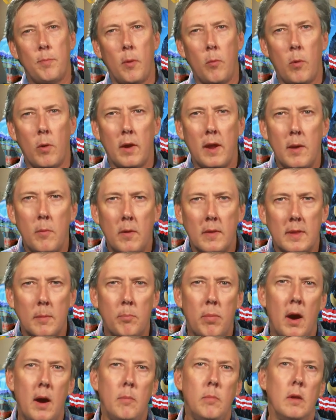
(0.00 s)
but working with the
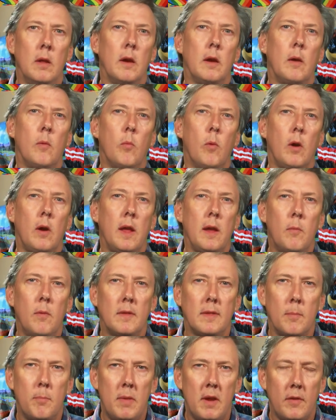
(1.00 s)
public, working
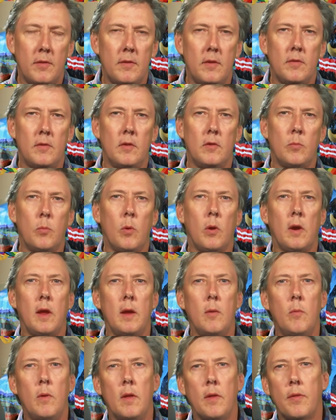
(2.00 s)
with the businesses,
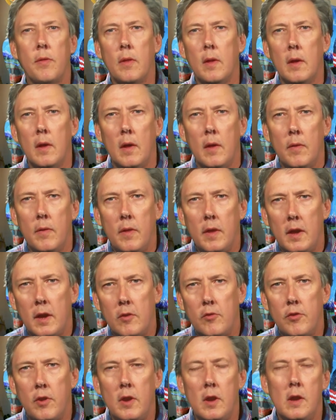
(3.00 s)
working with the
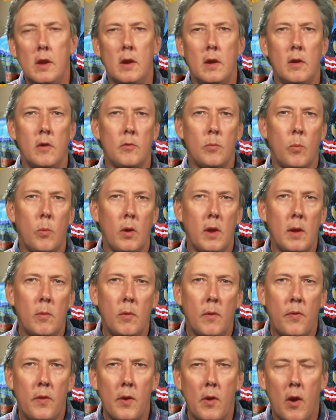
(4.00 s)
engineers, working
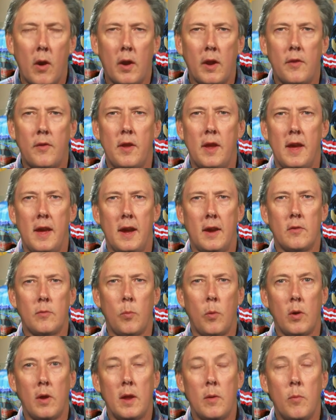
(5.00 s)
with the architects,
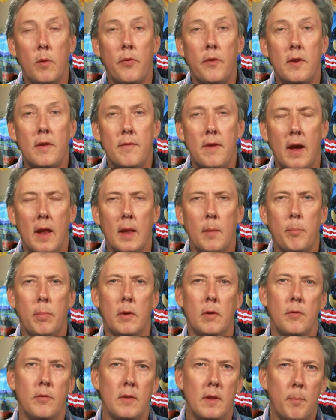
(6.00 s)
working with the
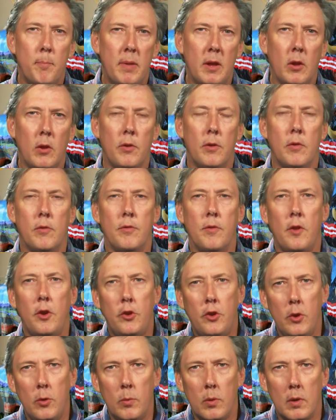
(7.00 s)
developers and the builders and the
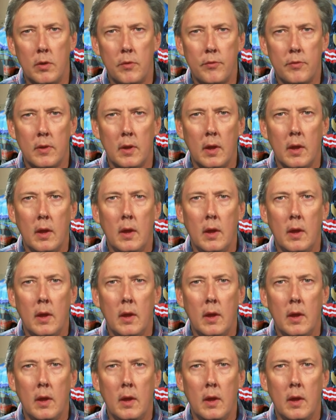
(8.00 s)
doers.